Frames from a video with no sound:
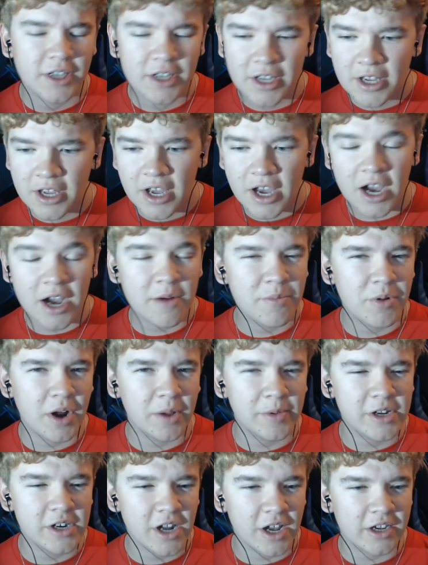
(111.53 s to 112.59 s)
I'm
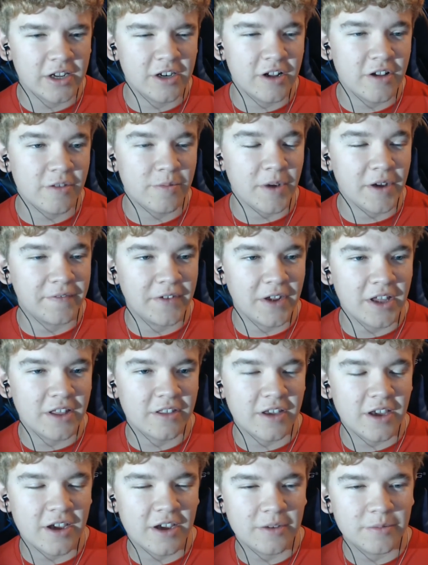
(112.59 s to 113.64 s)
probably not gonna use my face
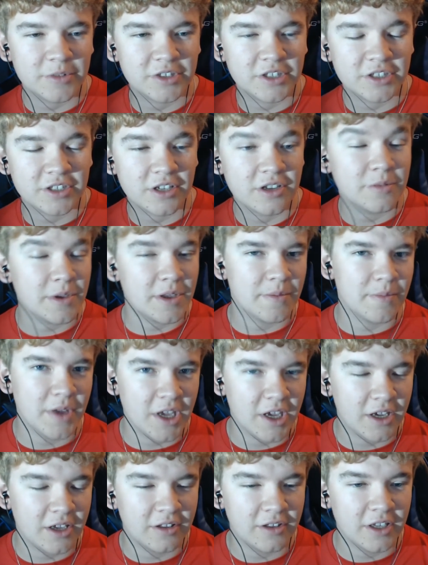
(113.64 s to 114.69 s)
cam. It's just gonna be
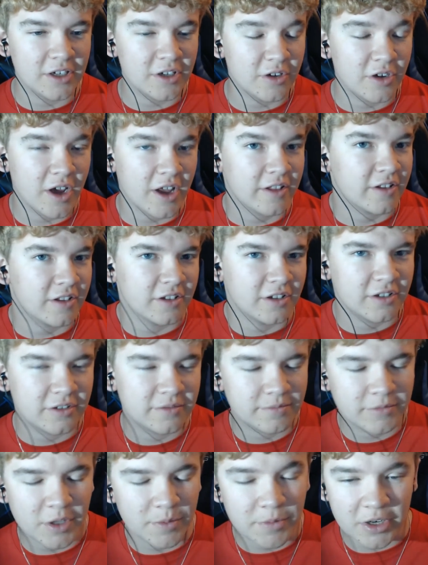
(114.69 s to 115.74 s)
me, and then you guys can
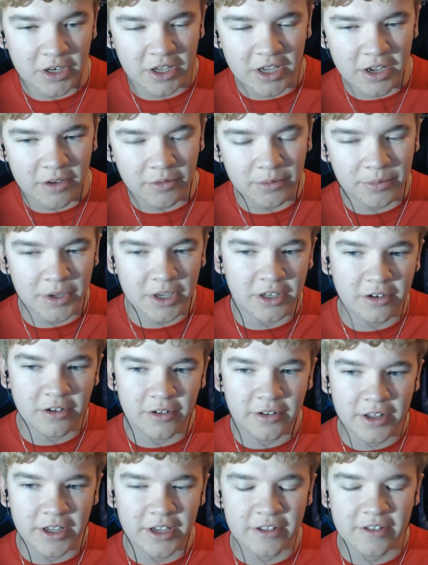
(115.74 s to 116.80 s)
communicate with me and all that.